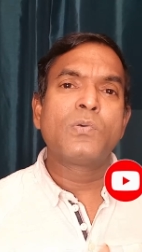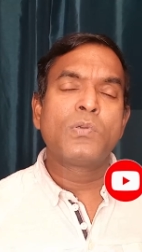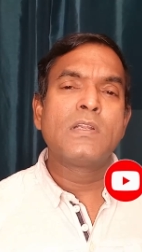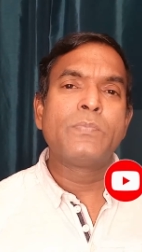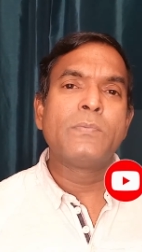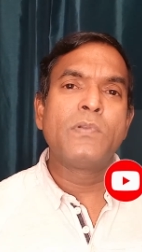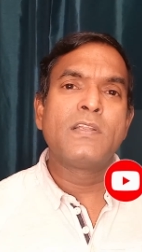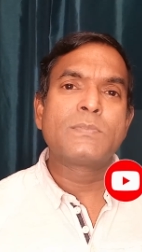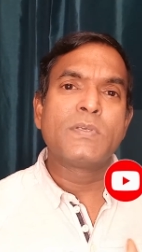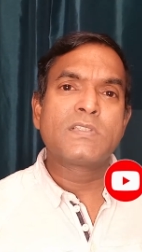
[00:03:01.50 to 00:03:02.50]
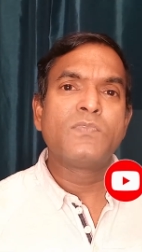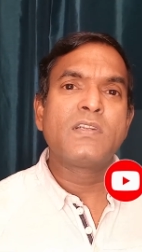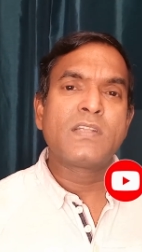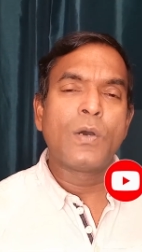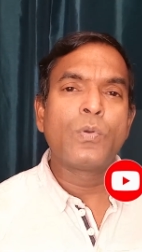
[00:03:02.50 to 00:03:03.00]
or 200 people in a
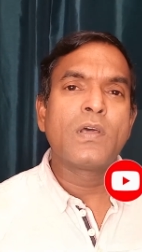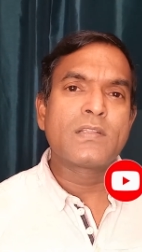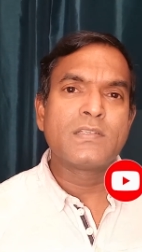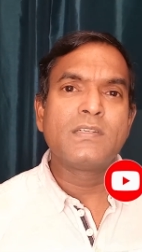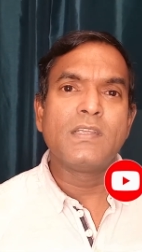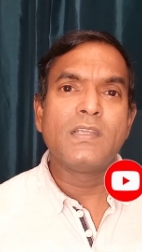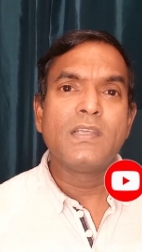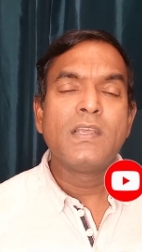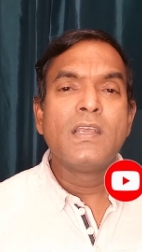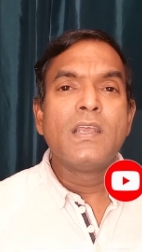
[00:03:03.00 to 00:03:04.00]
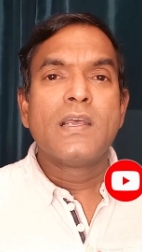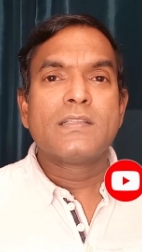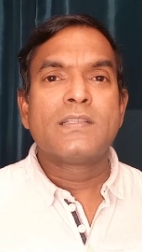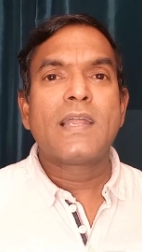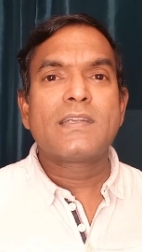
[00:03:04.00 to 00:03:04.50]
specific town or a city,
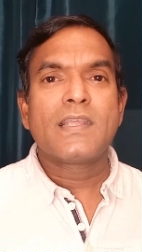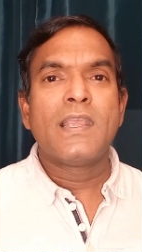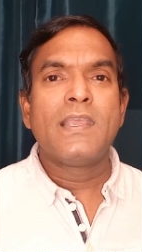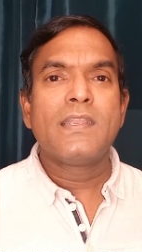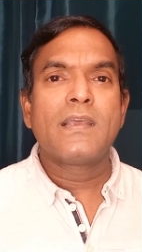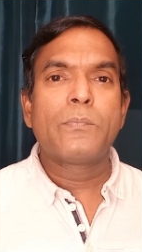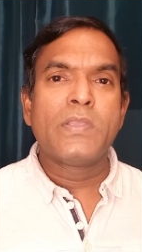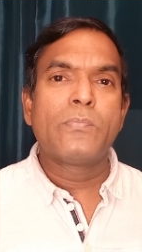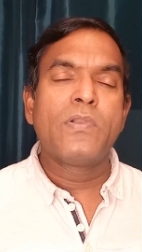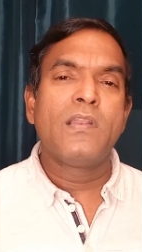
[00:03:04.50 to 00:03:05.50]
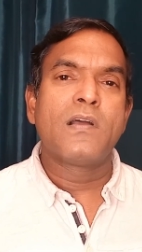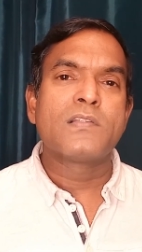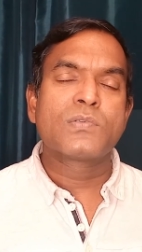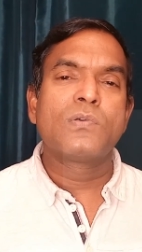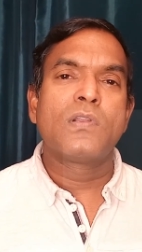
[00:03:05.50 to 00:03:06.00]
that area people is
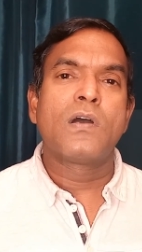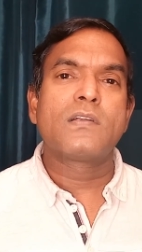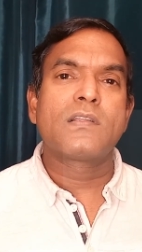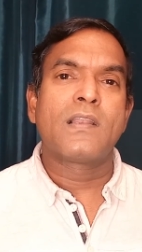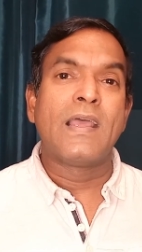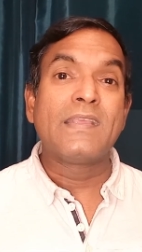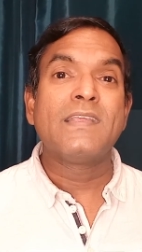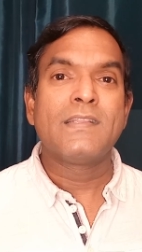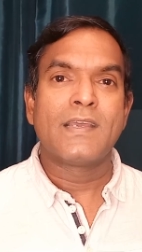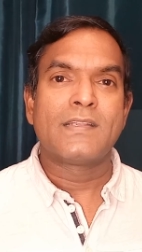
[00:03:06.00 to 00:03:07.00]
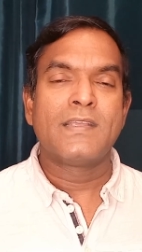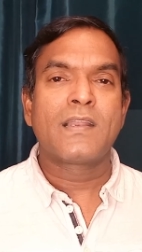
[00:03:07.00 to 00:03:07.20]
also not liking that.